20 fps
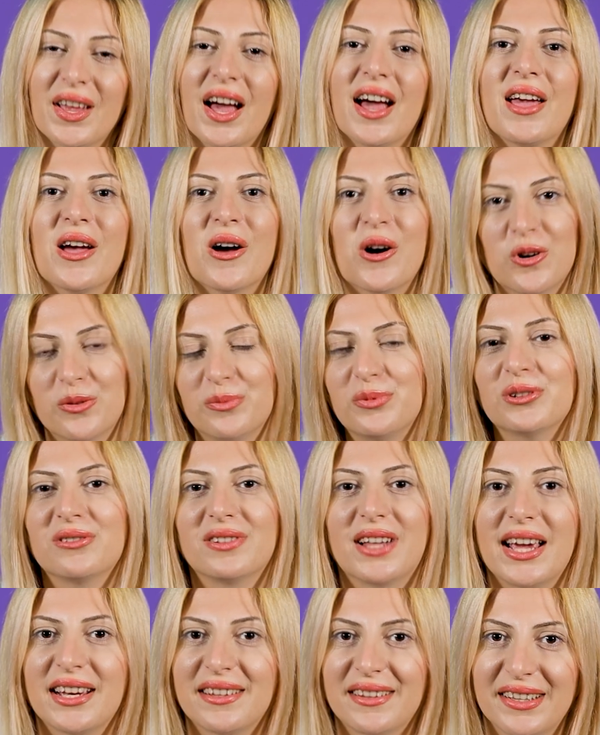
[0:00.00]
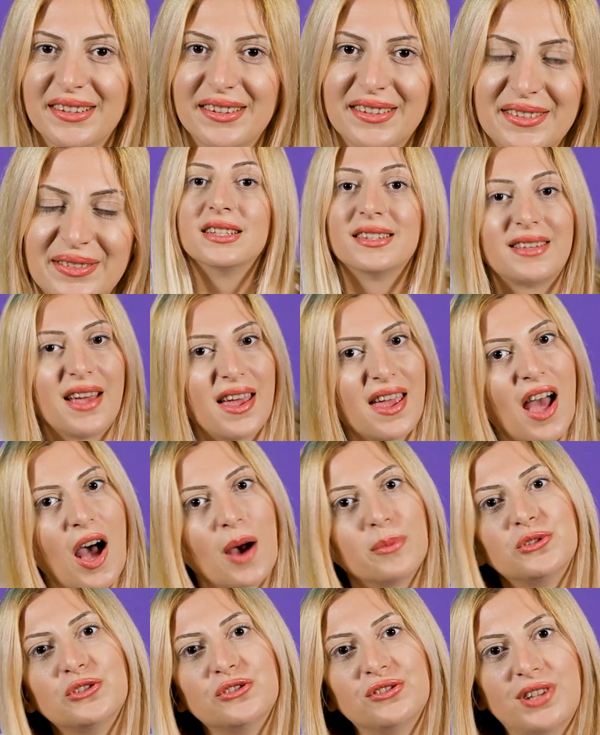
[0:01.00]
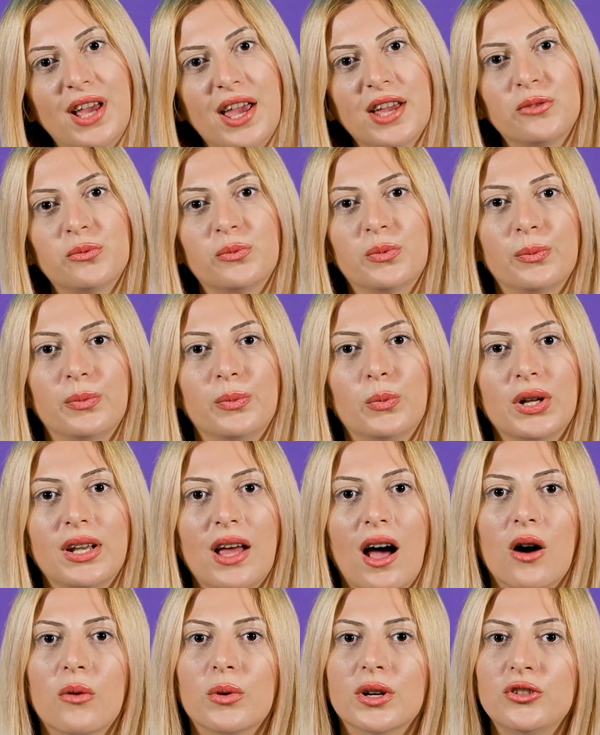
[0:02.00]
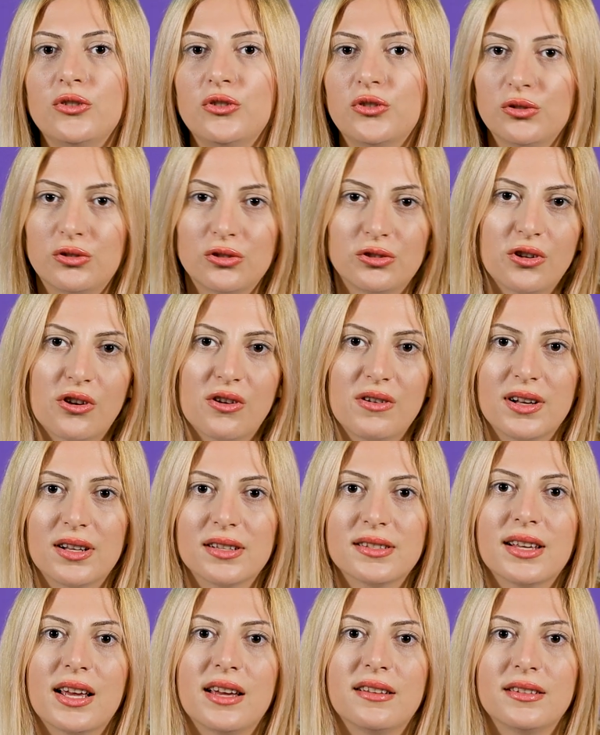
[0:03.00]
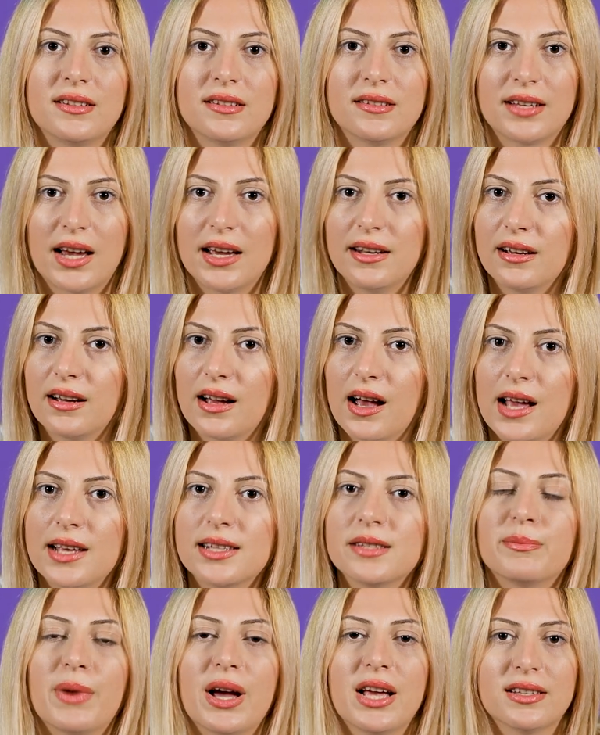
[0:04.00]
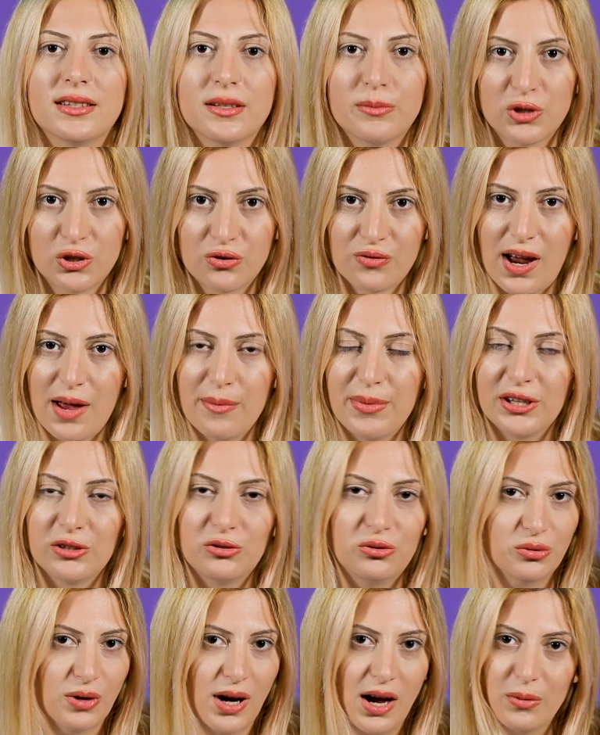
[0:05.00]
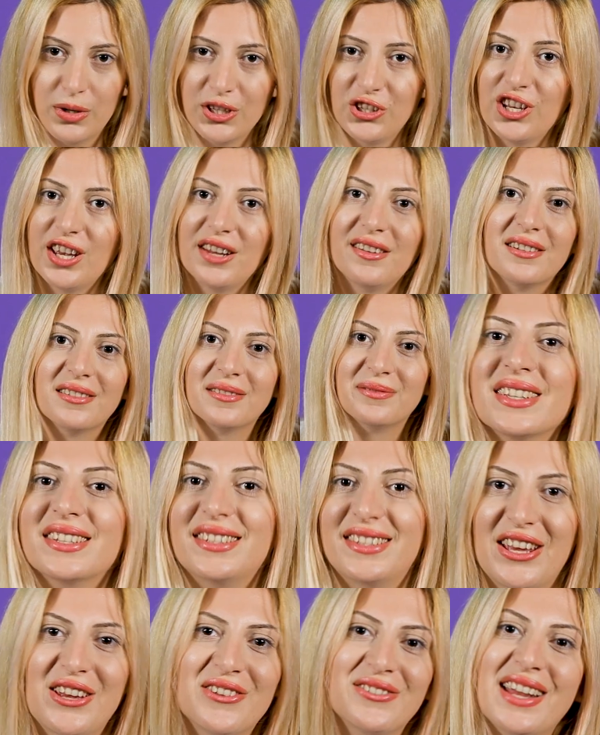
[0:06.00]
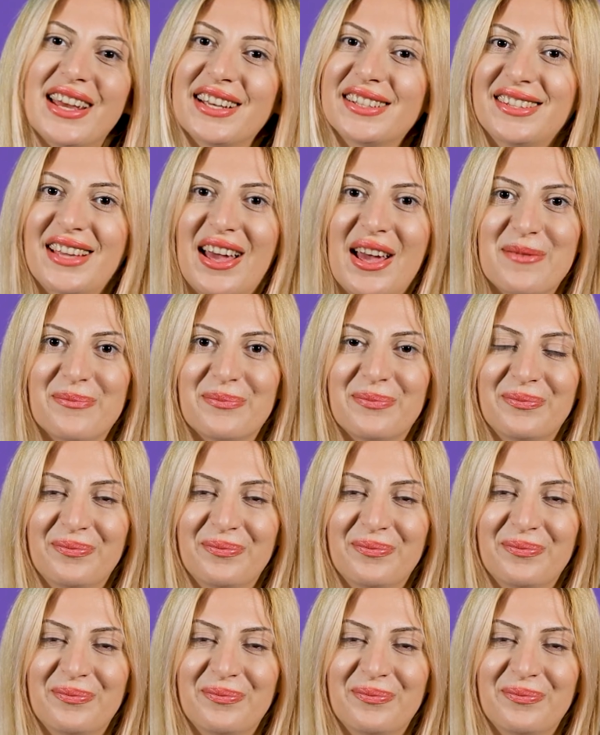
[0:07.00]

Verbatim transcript: I hope you liked it. Stay up to date with our new tutorials and insider guides by subscribing to our channel. See you next time.